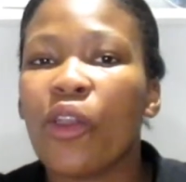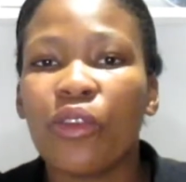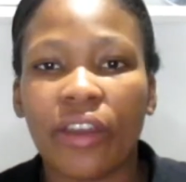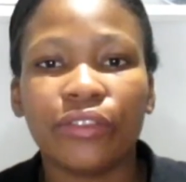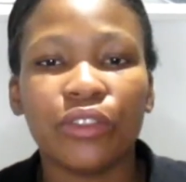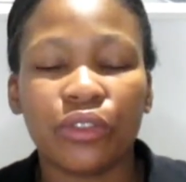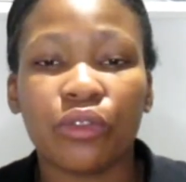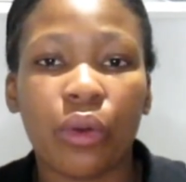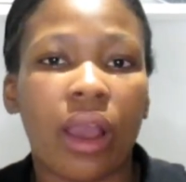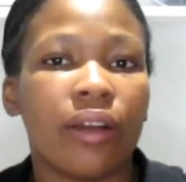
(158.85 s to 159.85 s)
You have to
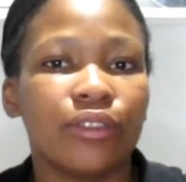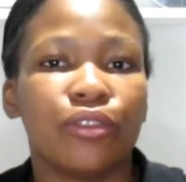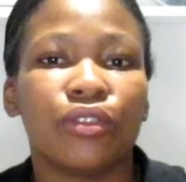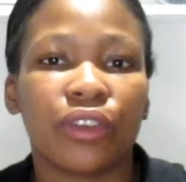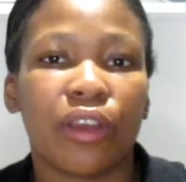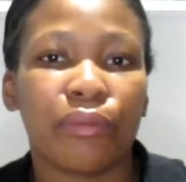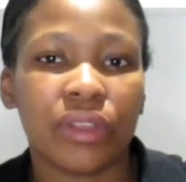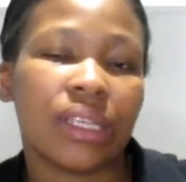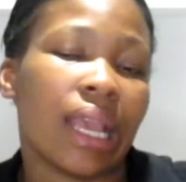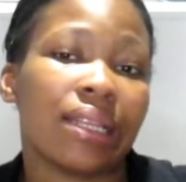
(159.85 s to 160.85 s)
know how to use a
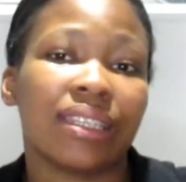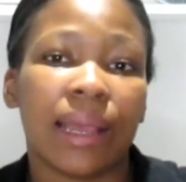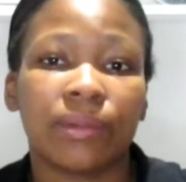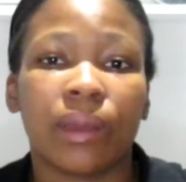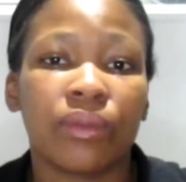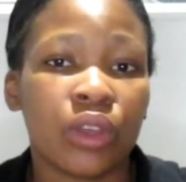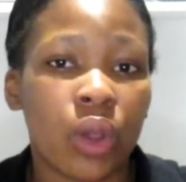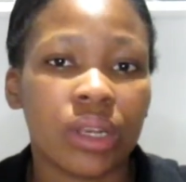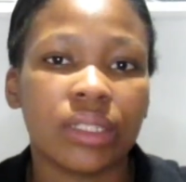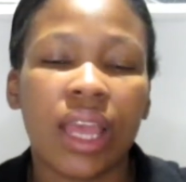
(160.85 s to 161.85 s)
computer and type something
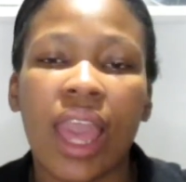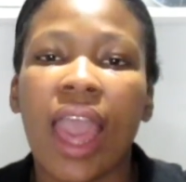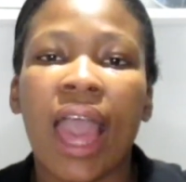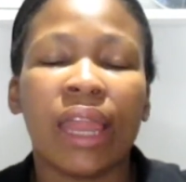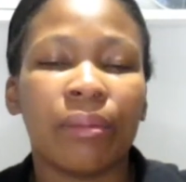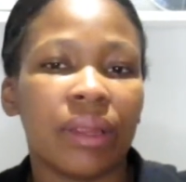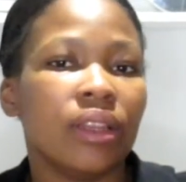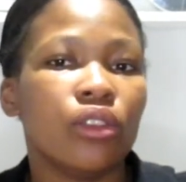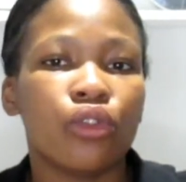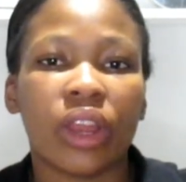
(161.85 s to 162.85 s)
on it. And
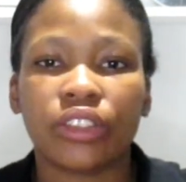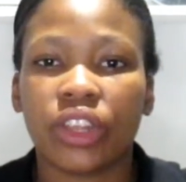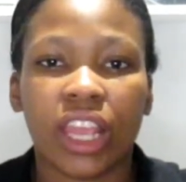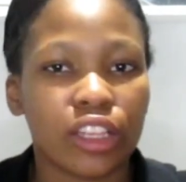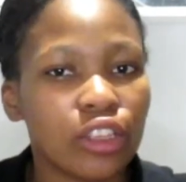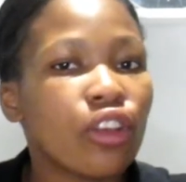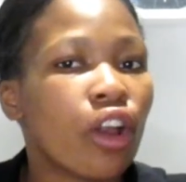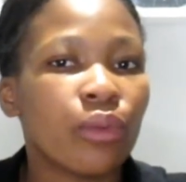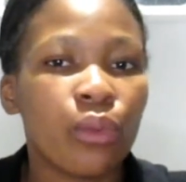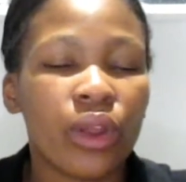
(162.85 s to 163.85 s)
mainly you write your essays
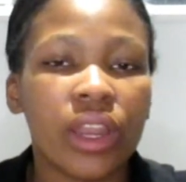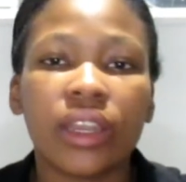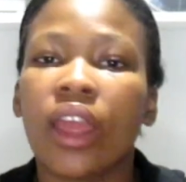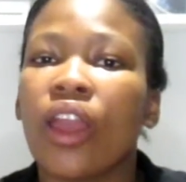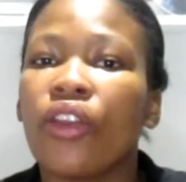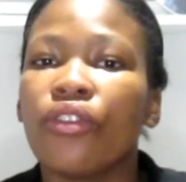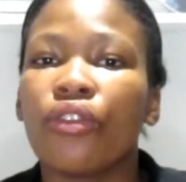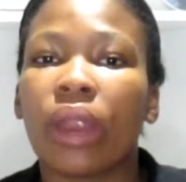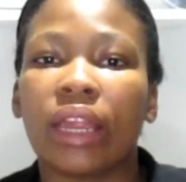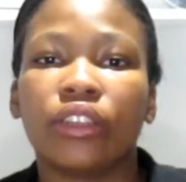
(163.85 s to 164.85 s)
on Word,
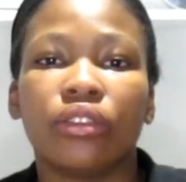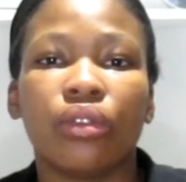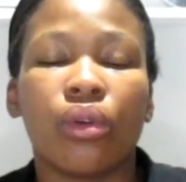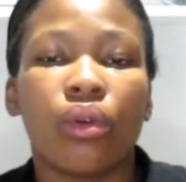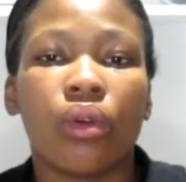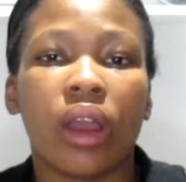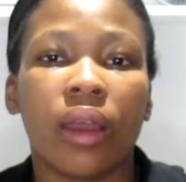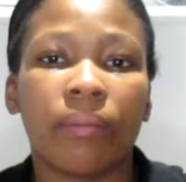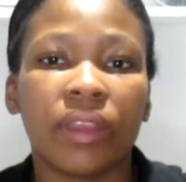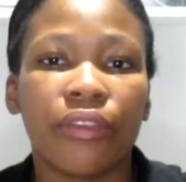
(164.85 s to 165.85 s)
you write your,
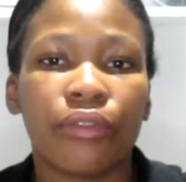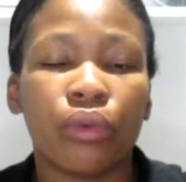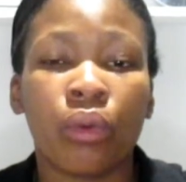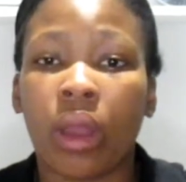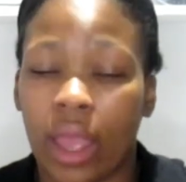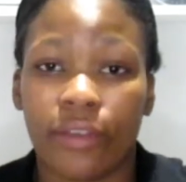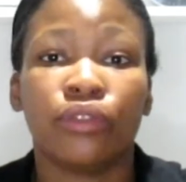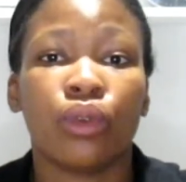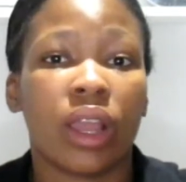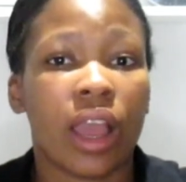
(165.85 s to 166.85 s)
if you
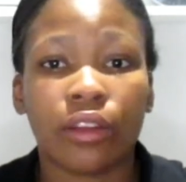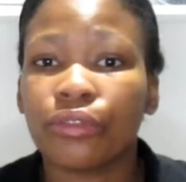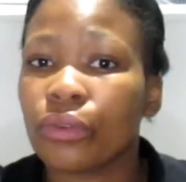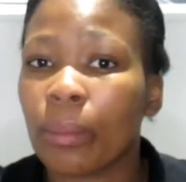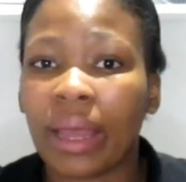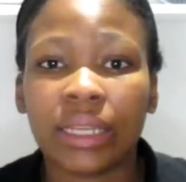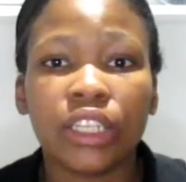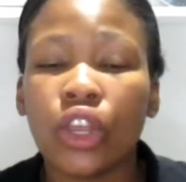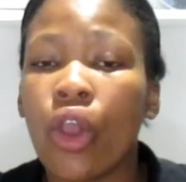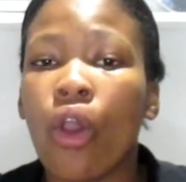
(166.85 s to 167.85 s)
have to account for
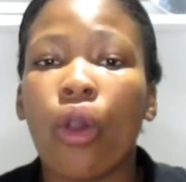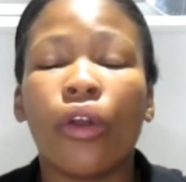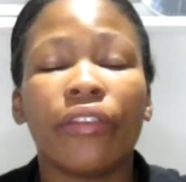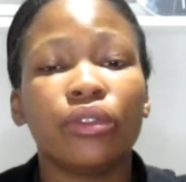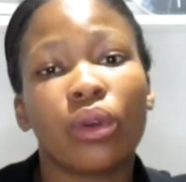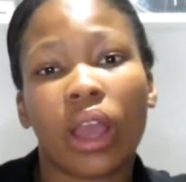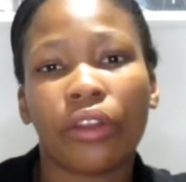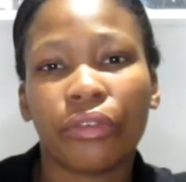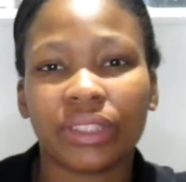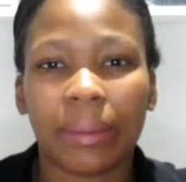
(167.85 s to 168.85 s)
money or have to
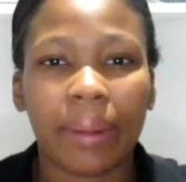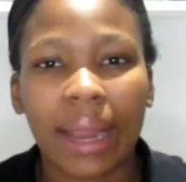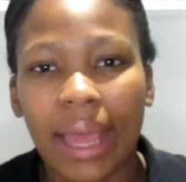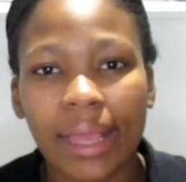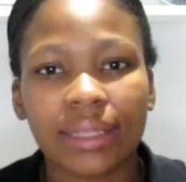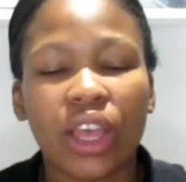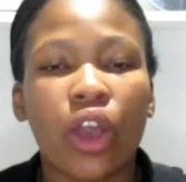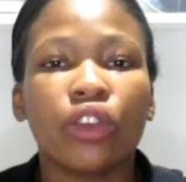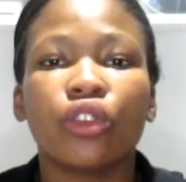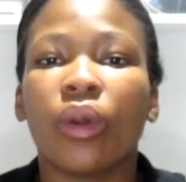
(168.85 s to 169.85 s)
account for supplies.
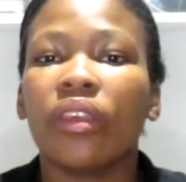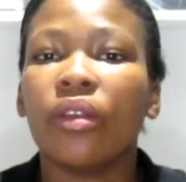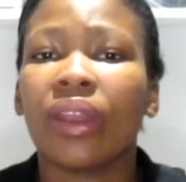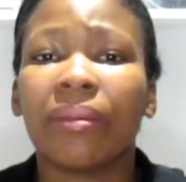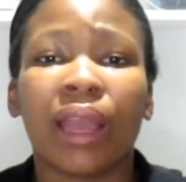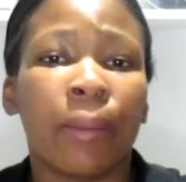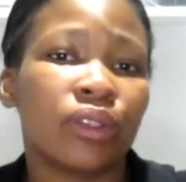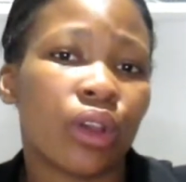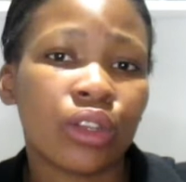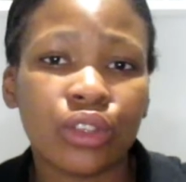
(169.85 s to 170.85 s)
So whether you want to become
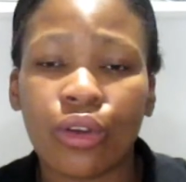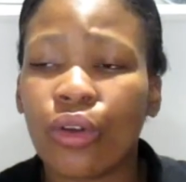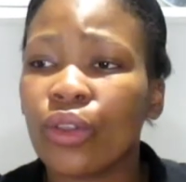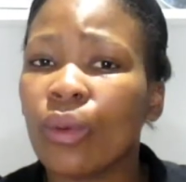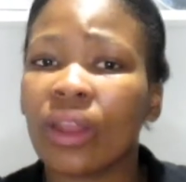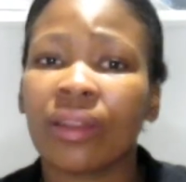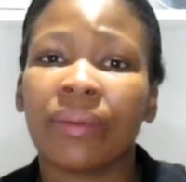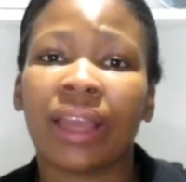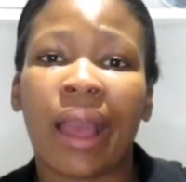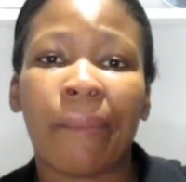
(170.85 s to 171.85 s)
a doctor or you want to
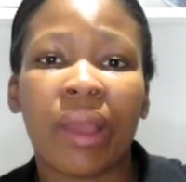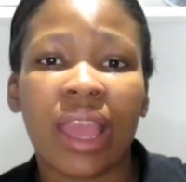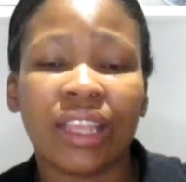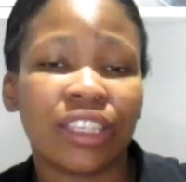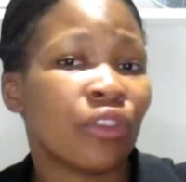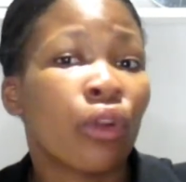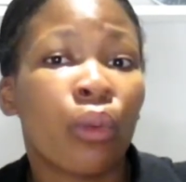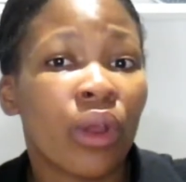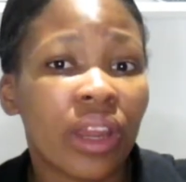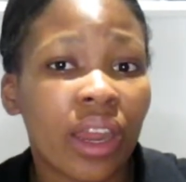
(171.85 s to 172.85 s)
become a
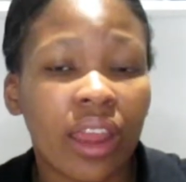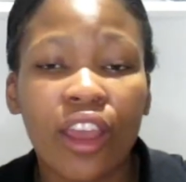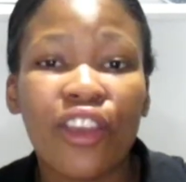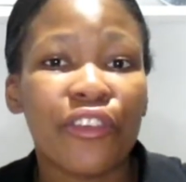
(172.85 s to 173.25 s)
general worker,